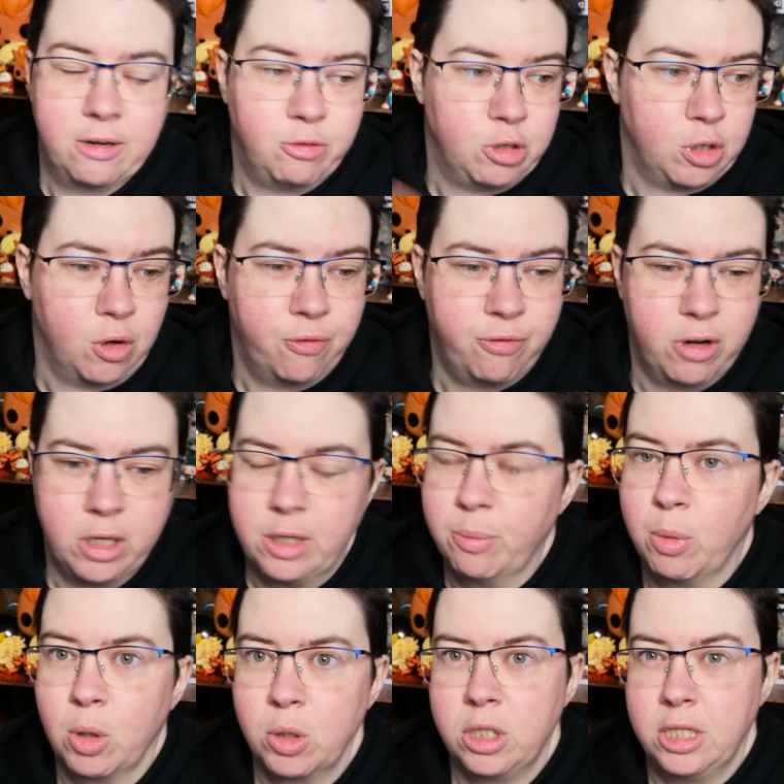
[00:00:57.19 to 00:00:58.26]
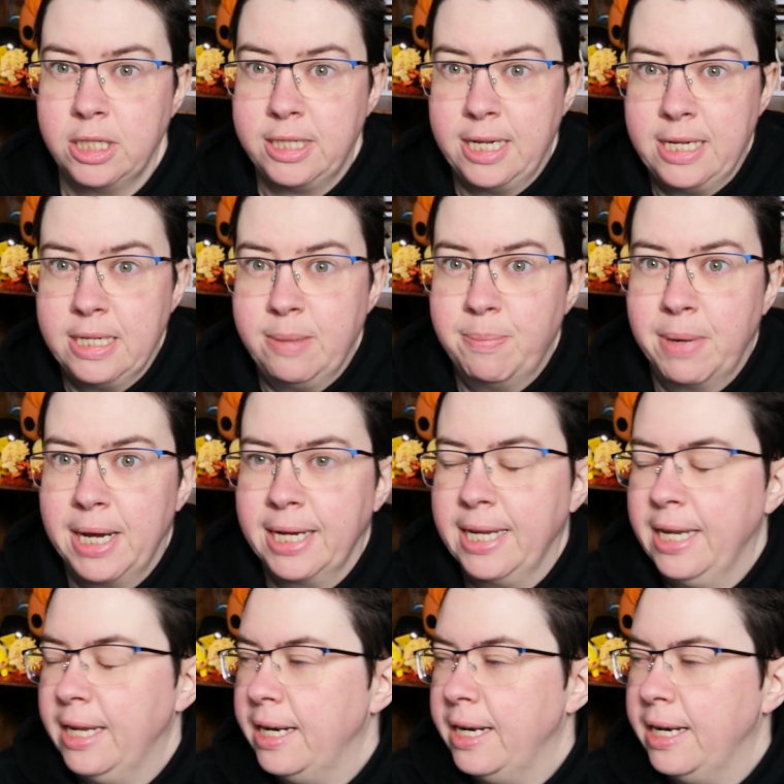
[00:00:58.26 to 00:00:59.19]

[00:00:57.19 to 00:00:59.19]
I've just got to find a box to send him back